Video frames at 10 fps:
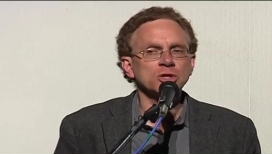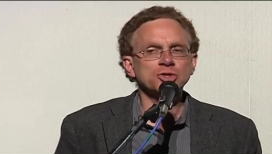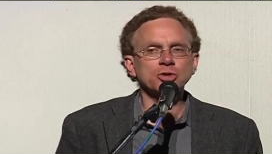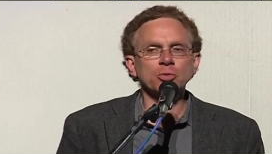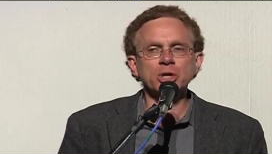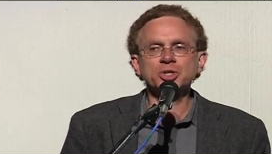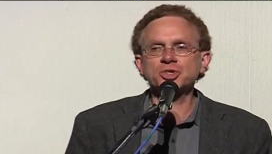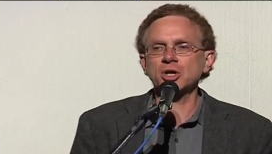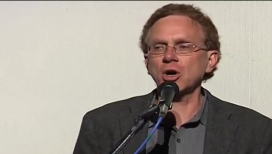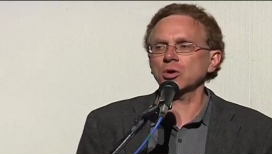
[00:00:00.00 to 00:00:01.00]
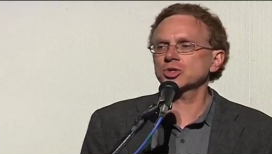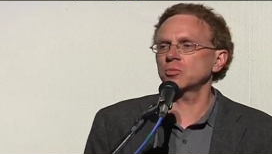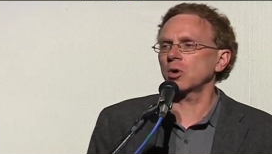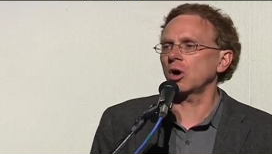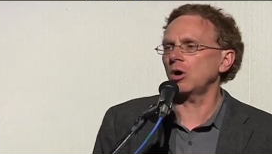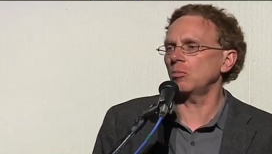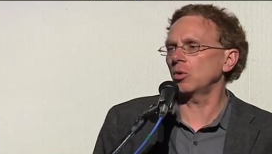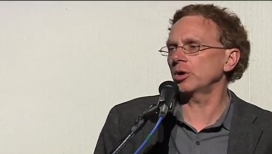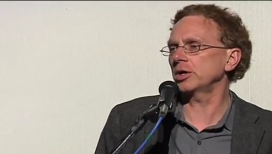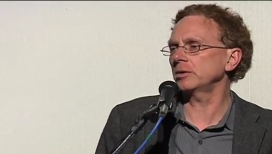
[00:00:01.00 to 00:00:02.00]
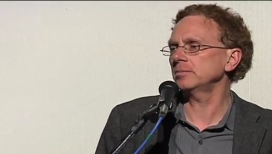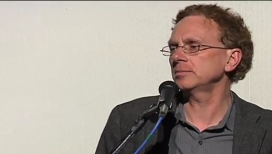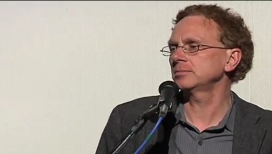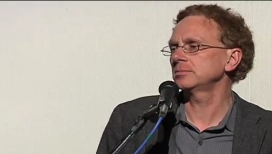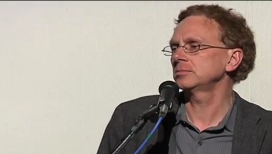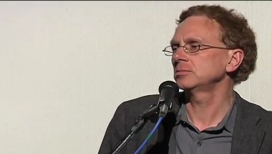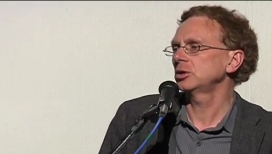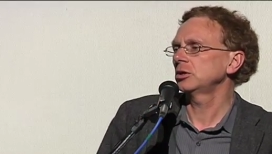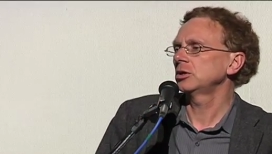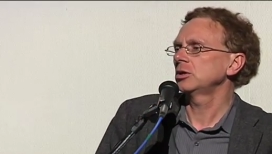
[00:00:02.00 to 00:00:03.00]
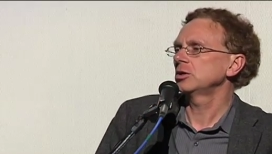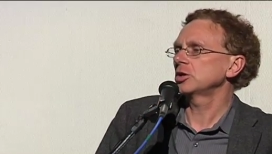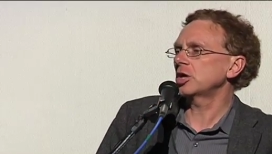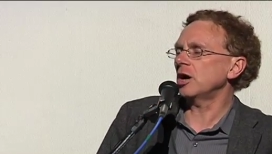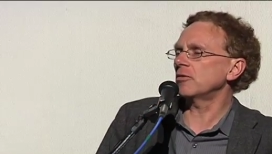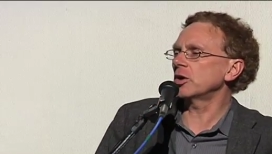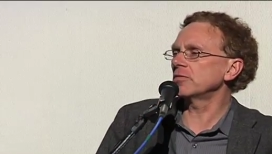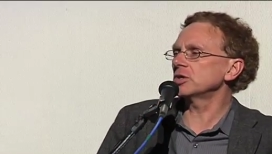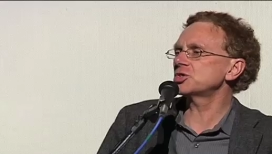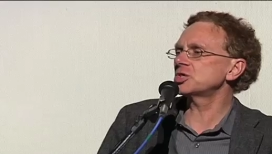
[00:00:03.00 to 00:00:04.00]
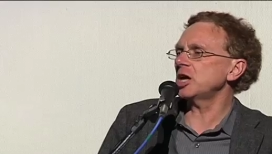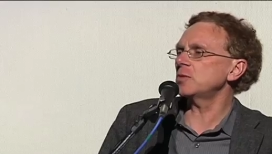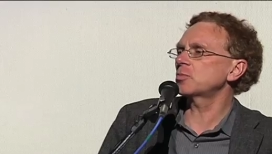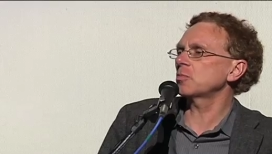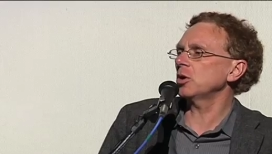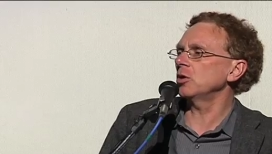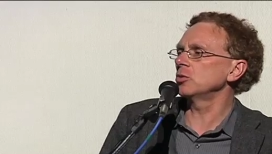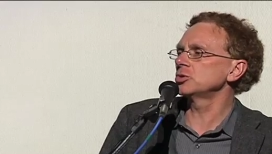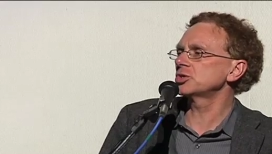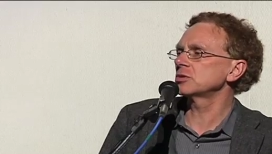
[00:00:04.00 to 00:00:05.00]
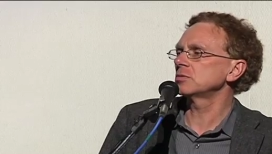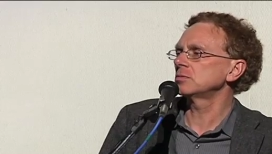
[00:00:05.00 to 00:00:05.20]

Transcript: 2 weeks ago tomorrow morning, the governor of this state proposed